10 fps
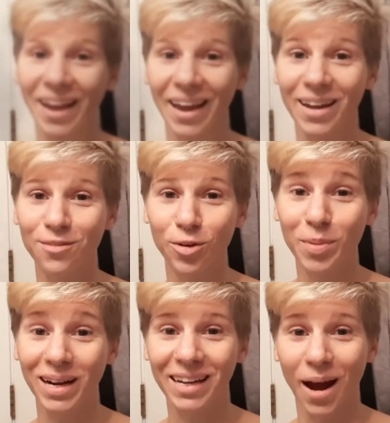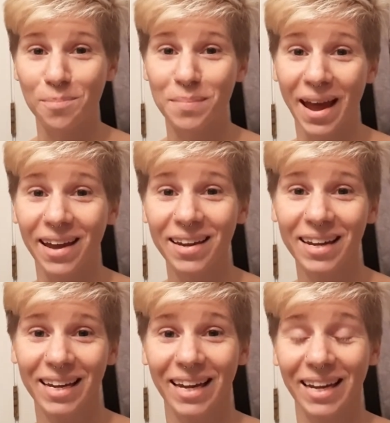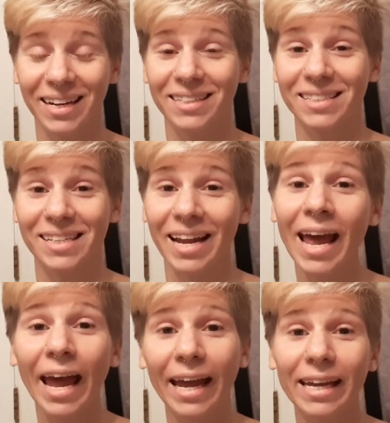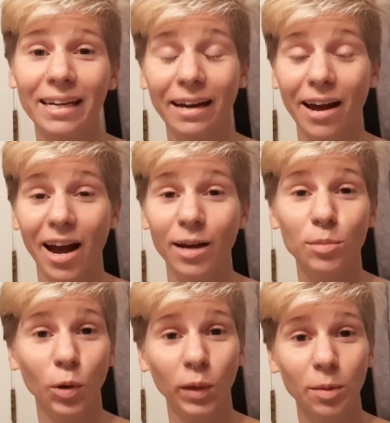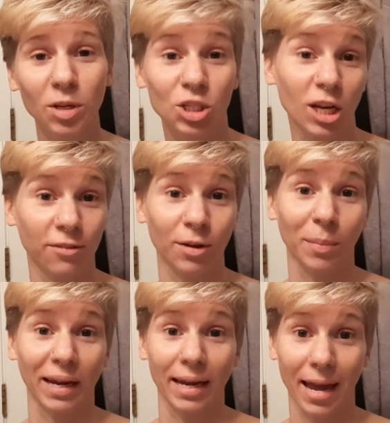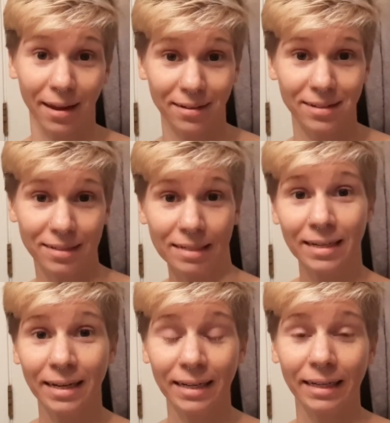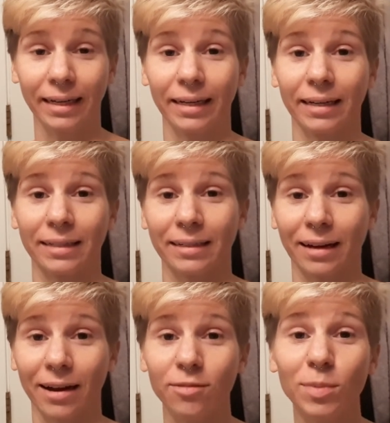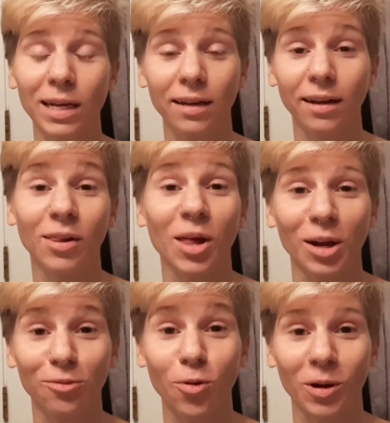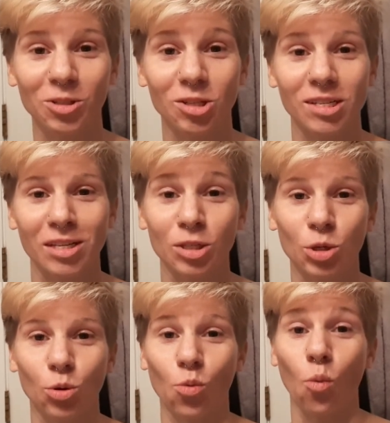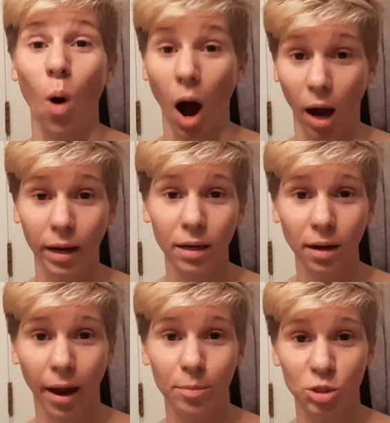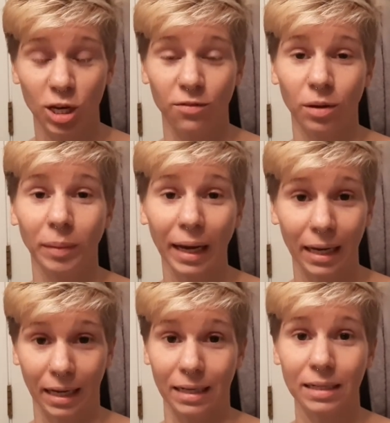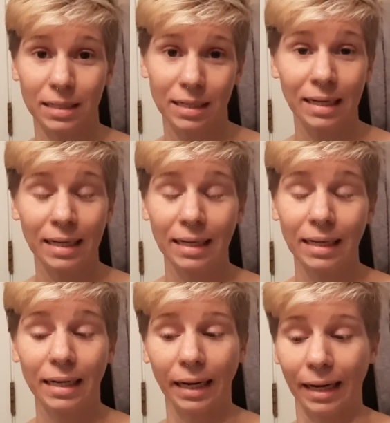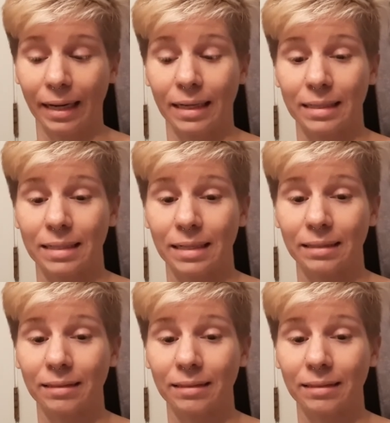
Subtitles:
Hey everybody, I'm Meg, and today I'm going to be shaving my head. And I've been getting a lot of questions as to why I'm shaving my head, and